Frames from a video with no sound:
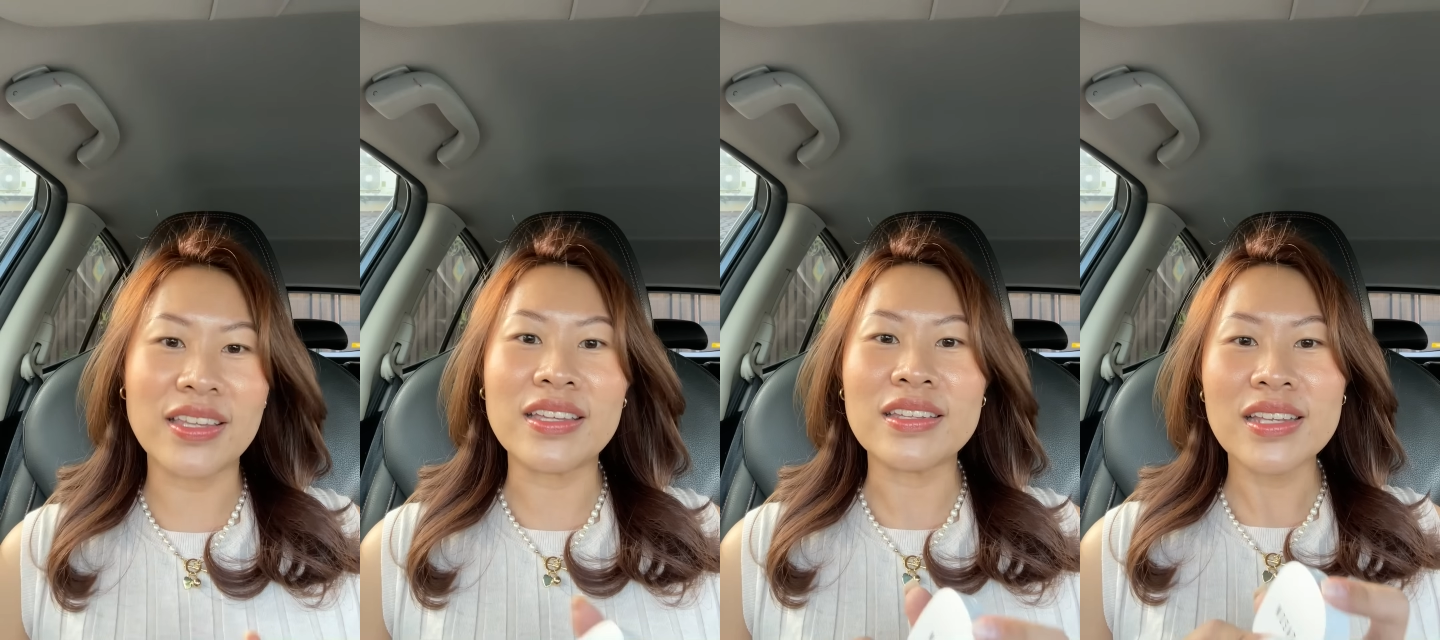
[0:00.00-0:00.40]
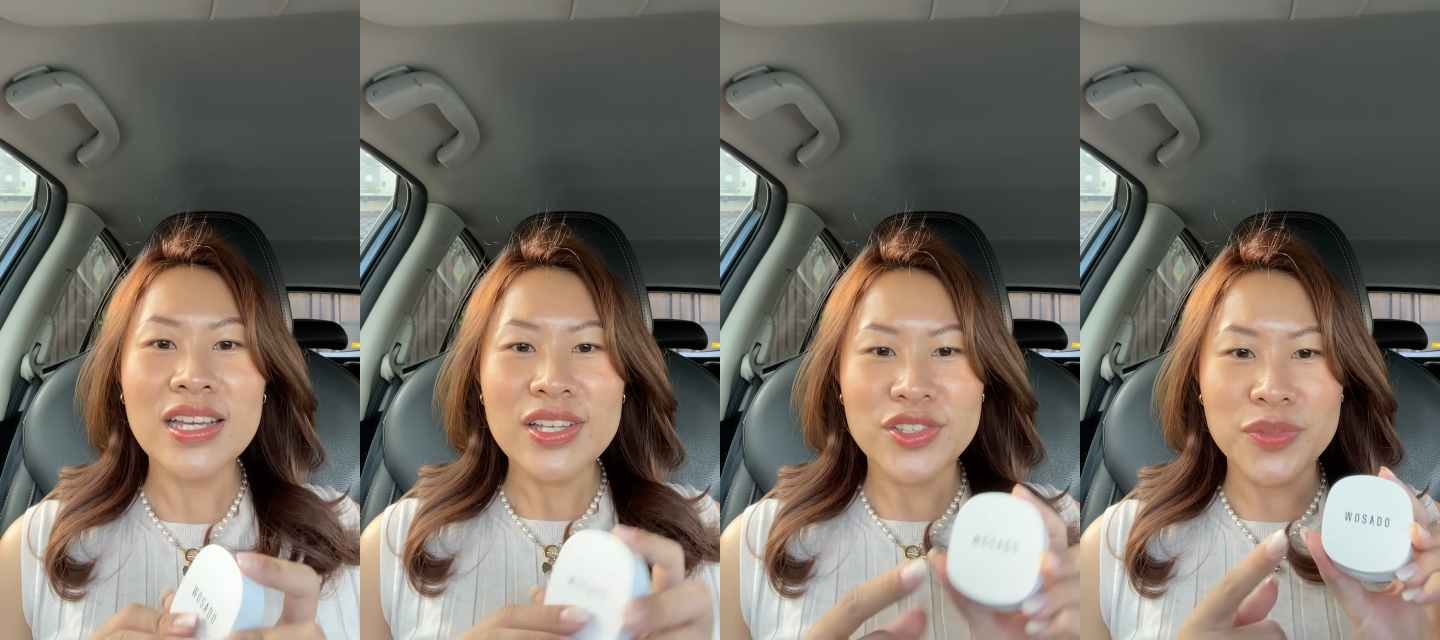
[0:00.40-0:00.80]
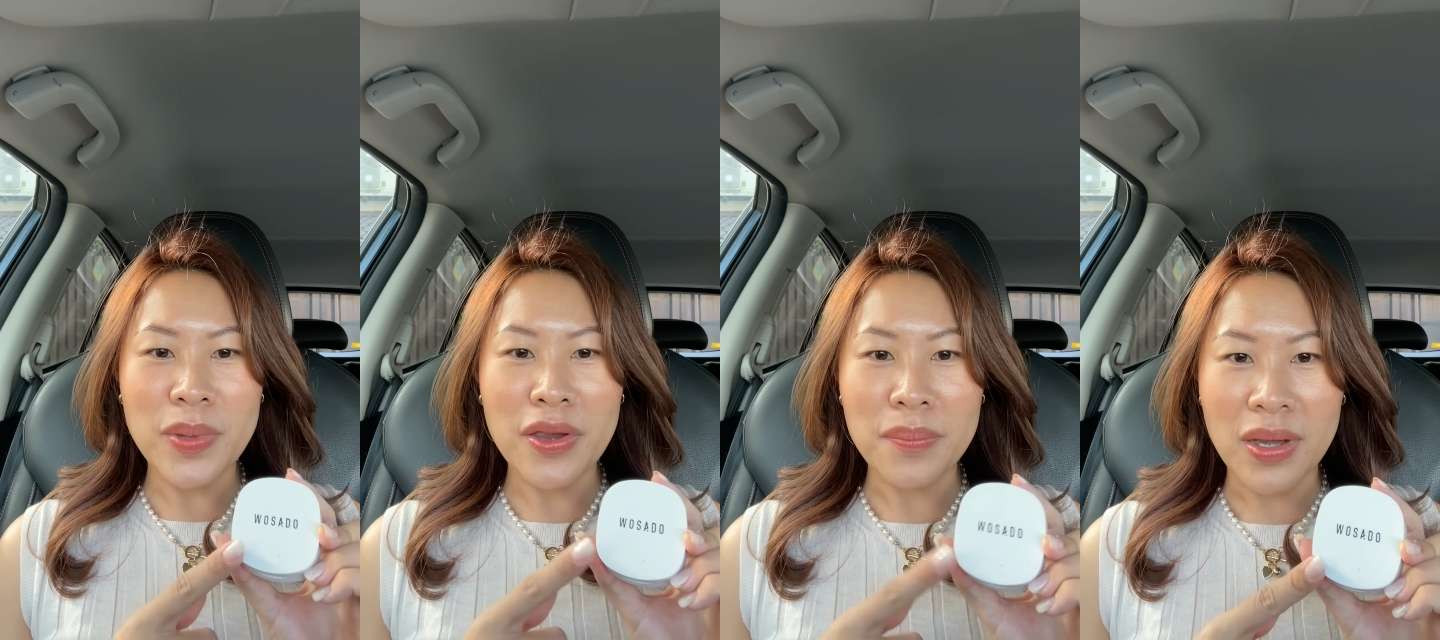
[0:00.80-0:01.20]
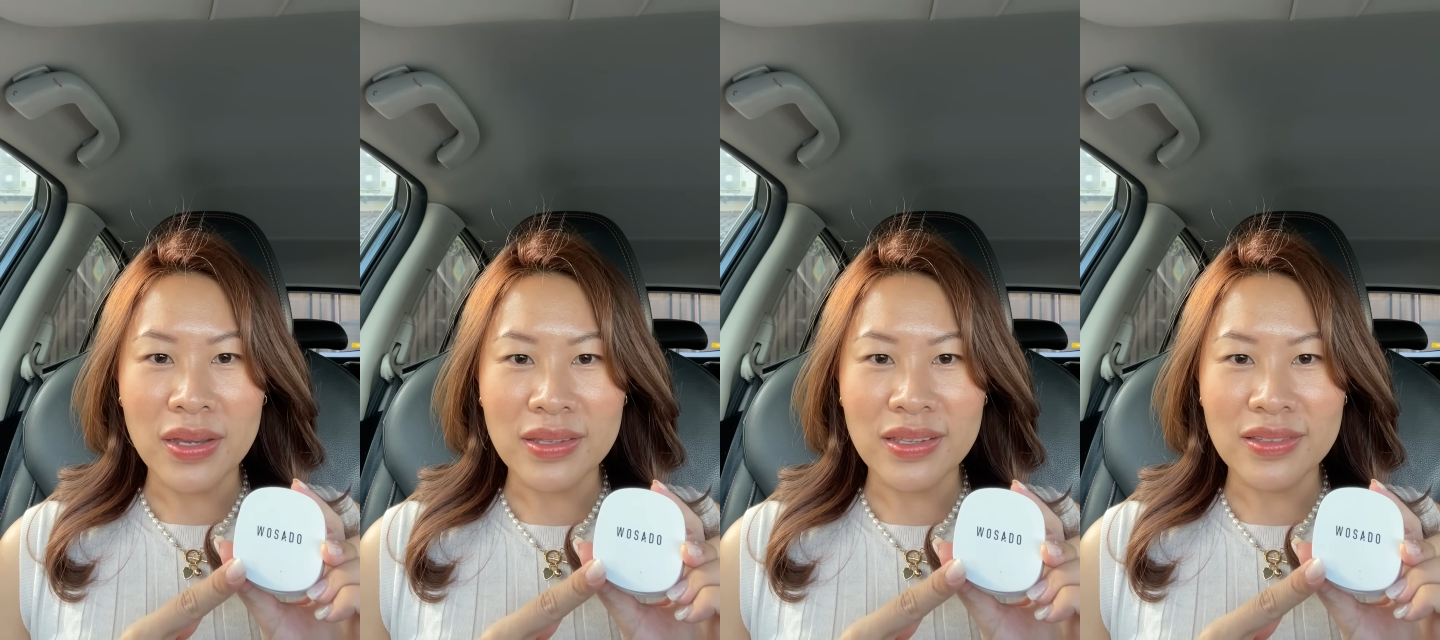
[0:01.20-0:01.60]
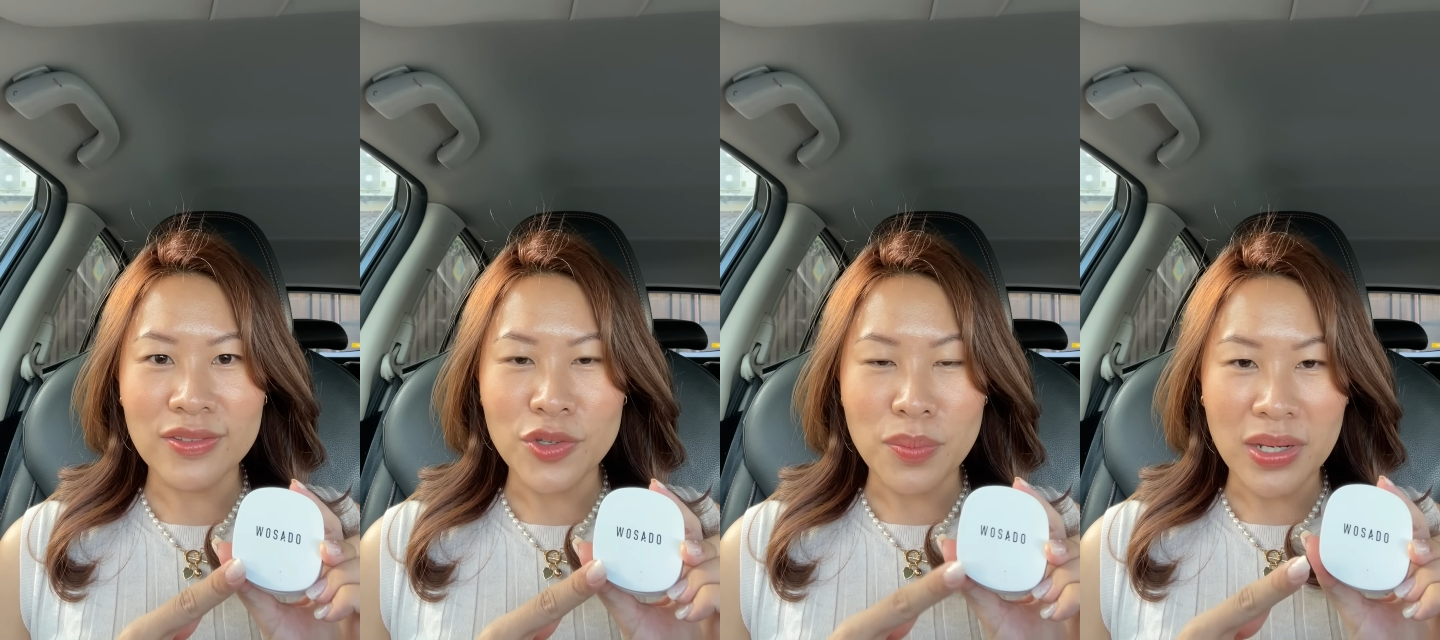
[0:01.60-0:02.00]
then just bear in mind that
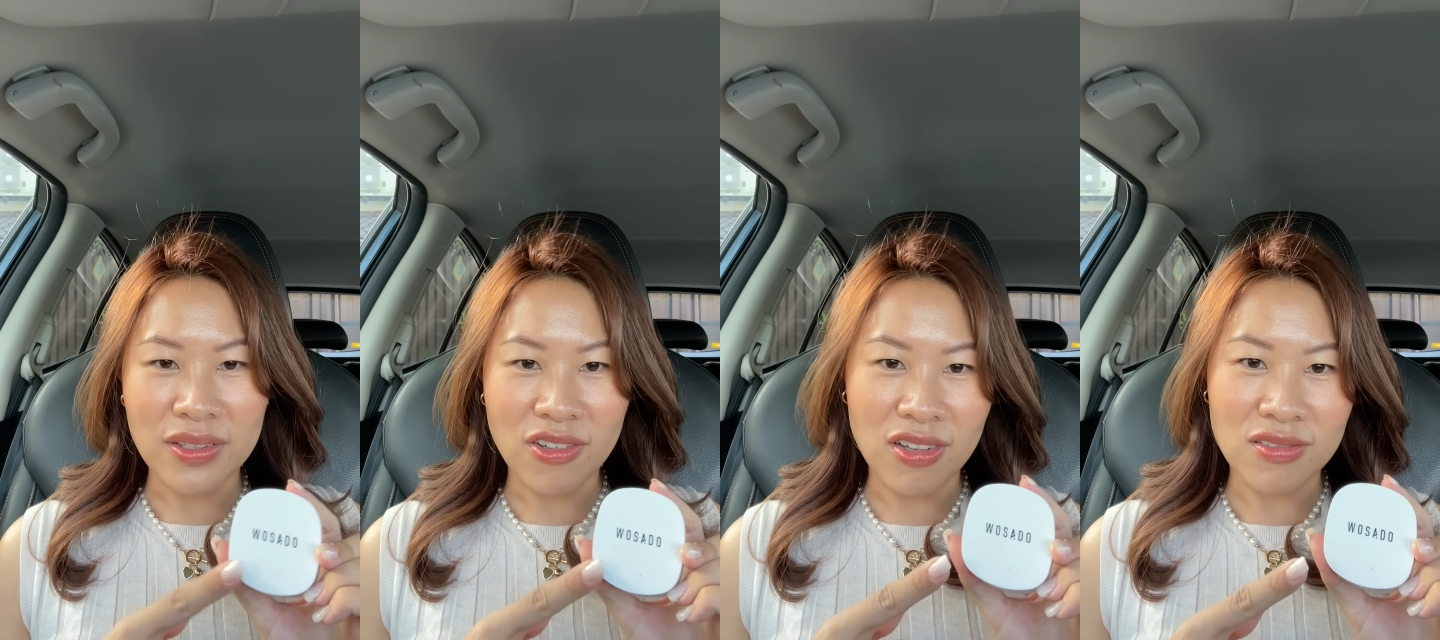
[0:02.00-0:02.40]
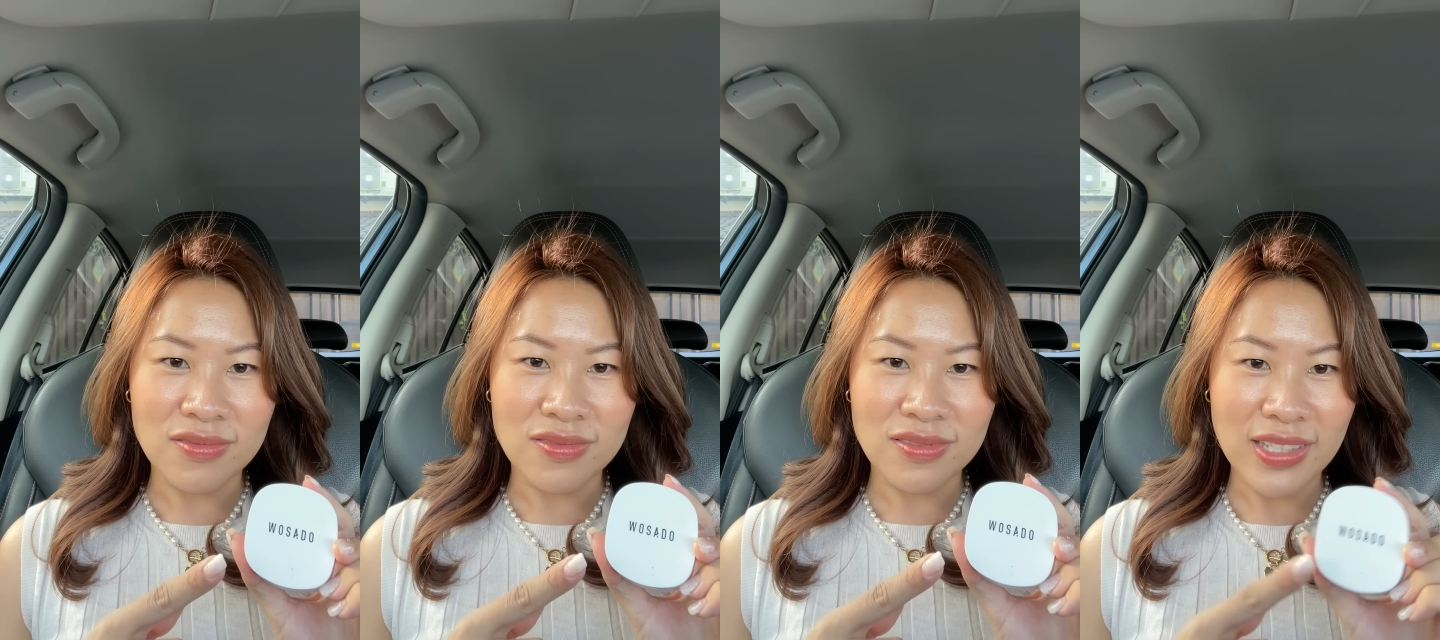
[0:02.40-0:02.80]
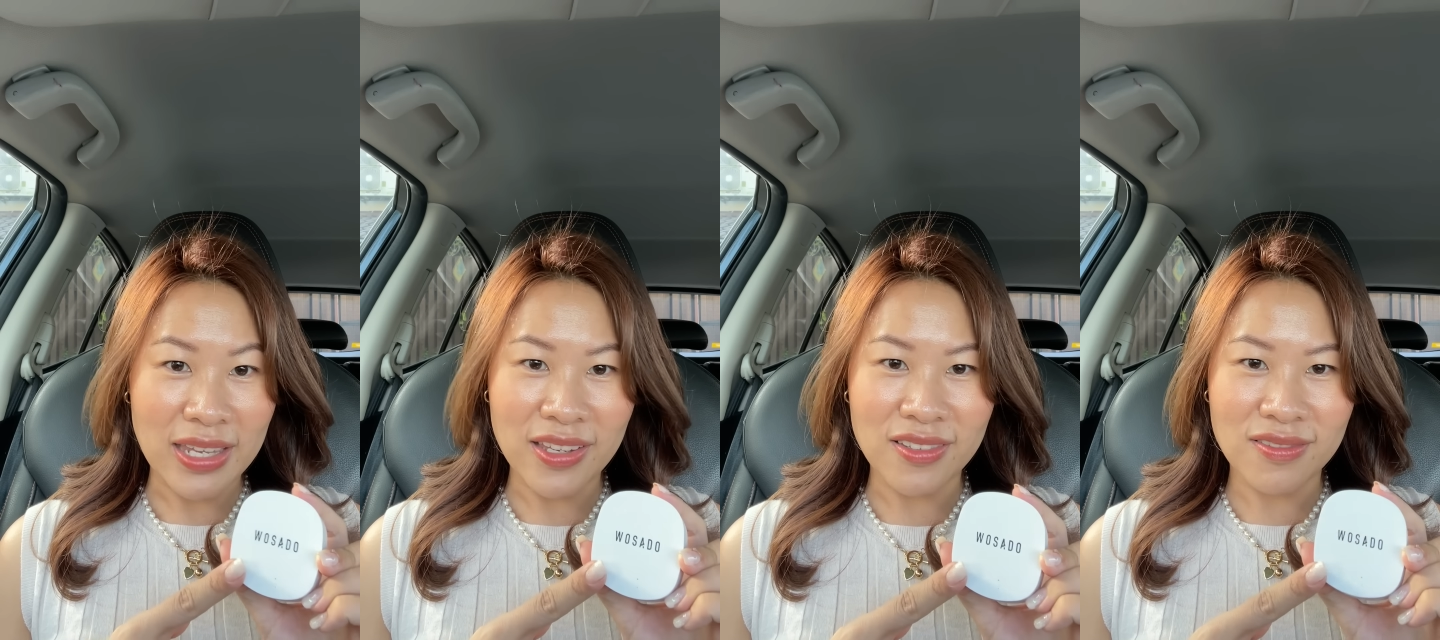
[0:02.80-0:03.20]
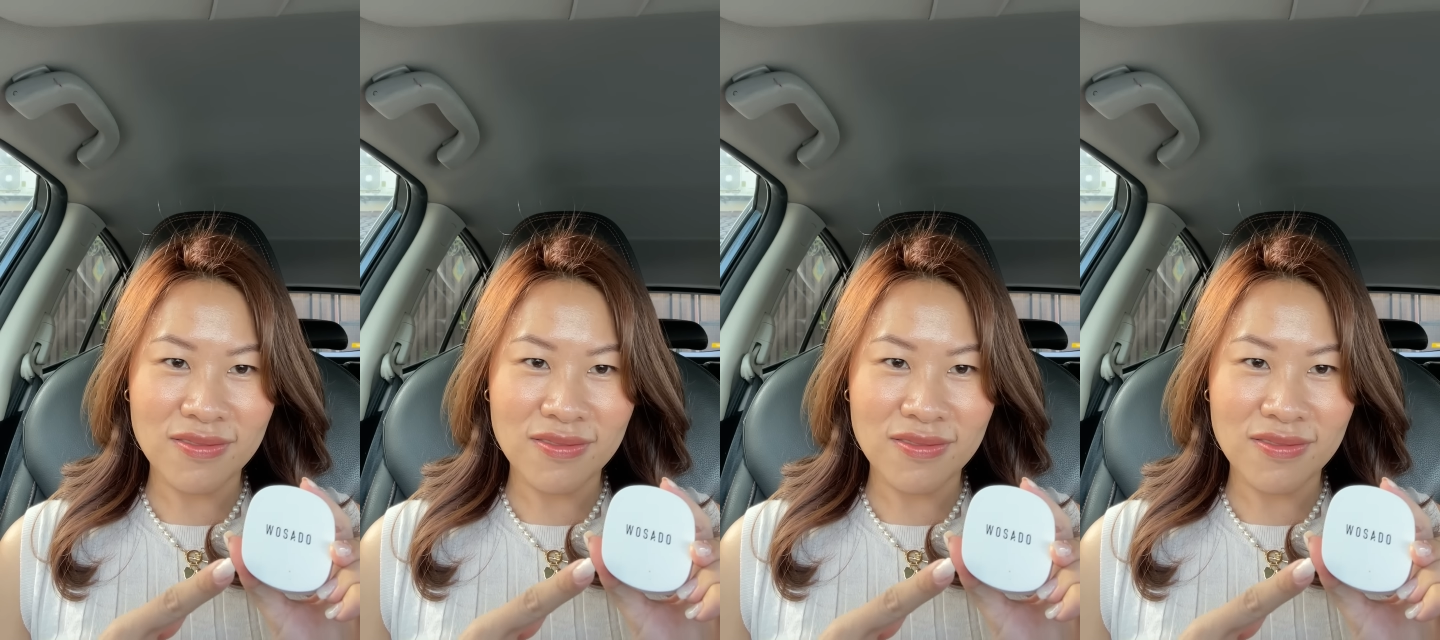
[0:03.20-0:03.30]
you might not get it